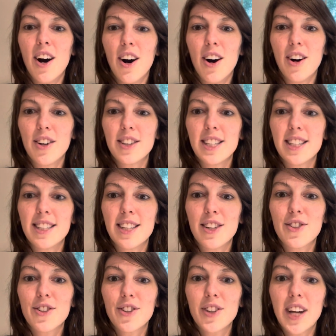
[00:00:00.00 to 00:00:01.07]
on the
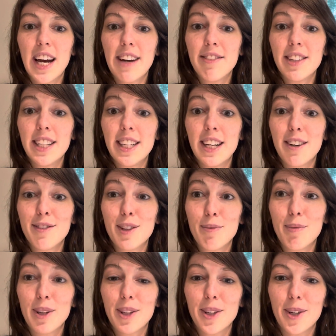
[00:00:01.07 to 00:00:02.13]
central cavity of the
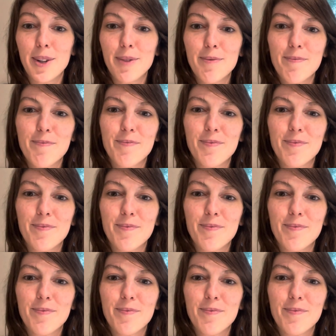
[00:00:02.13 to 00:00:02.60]
pillow.